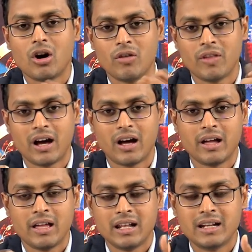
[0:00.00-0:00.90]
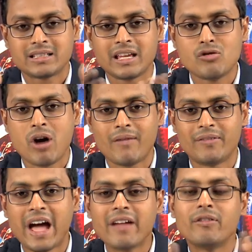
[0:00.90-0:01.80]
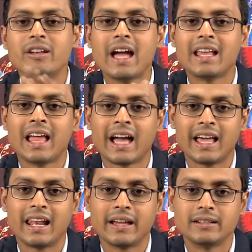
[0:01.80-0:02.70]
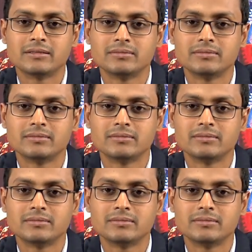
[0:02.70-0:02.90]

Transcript: On the, let us say you have diphenyl halide